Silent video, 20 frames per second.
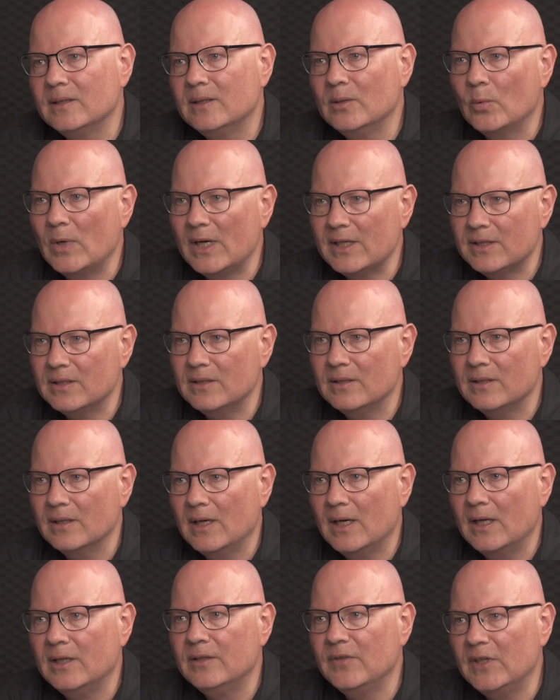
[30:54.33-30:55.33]
the West
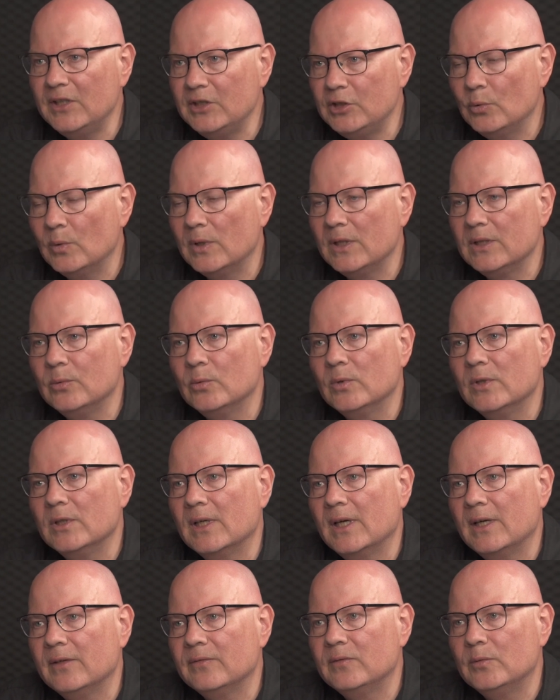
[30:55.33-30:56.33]
eventually will
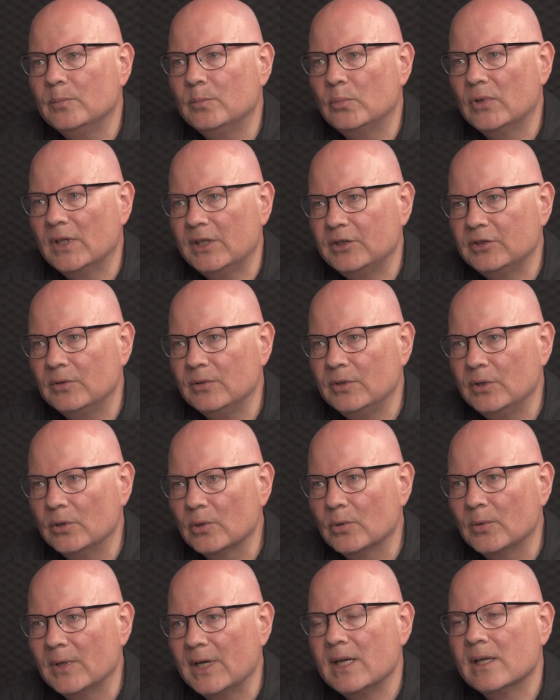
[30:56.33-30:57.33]
have to pressure
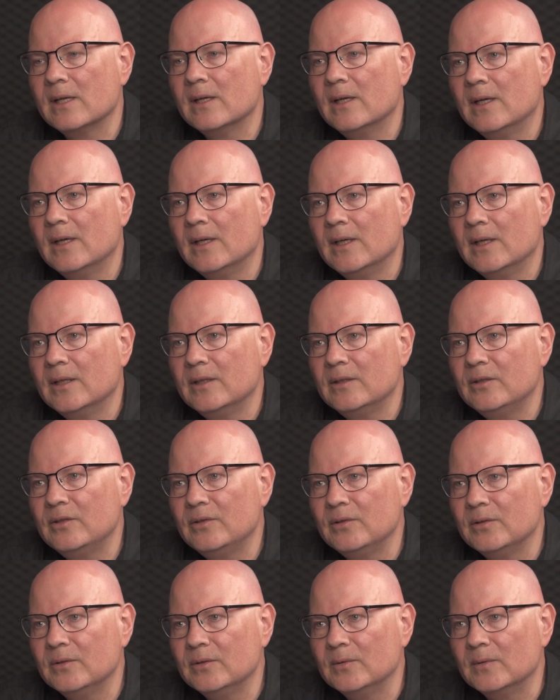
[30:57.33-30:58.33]
Ukraine
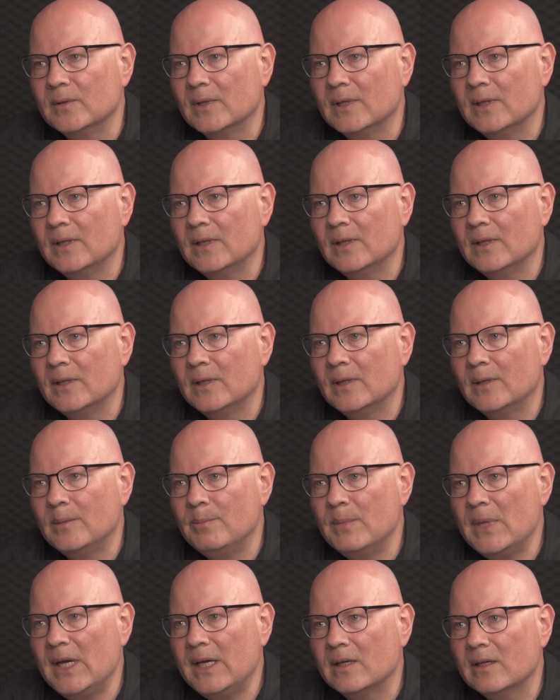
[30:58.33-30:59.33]
to
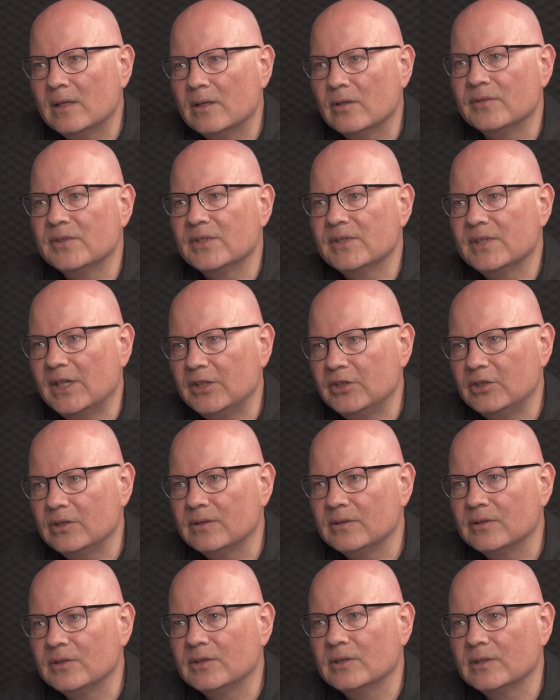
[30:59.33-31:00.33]
make
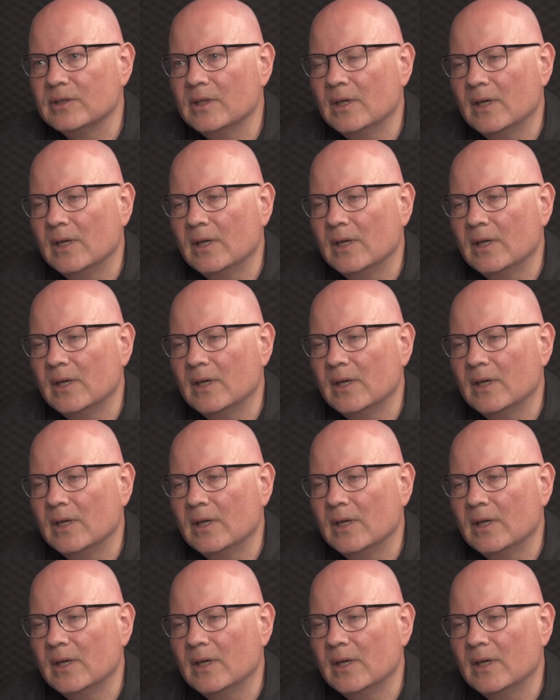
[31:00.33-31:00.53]
concessions